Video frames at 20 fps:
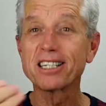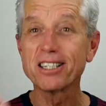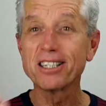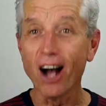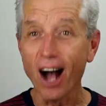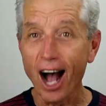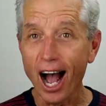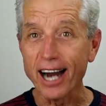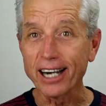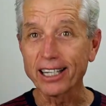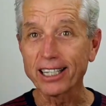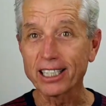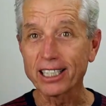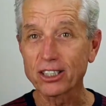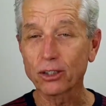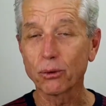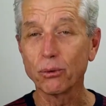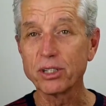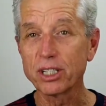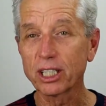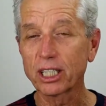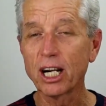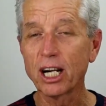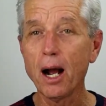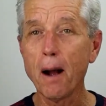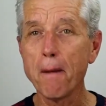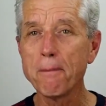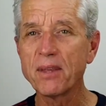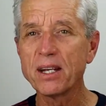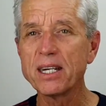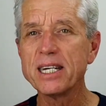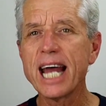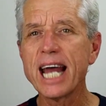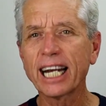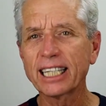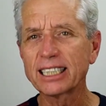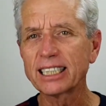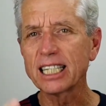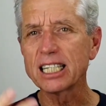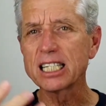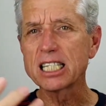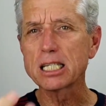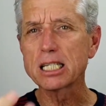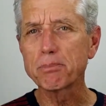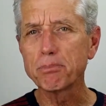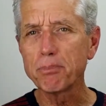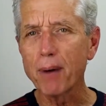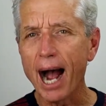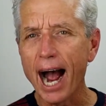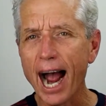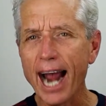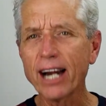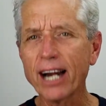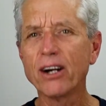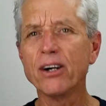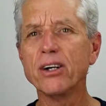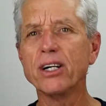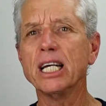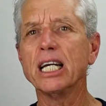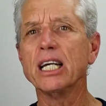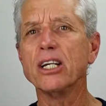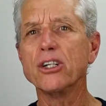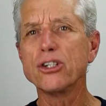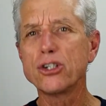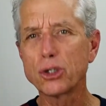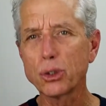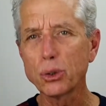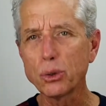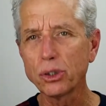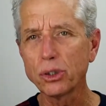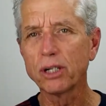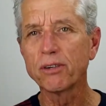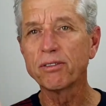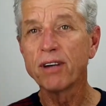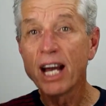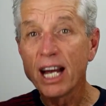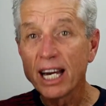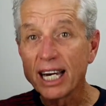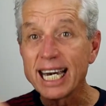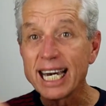thought that's going to come, the next inspired, intuitive,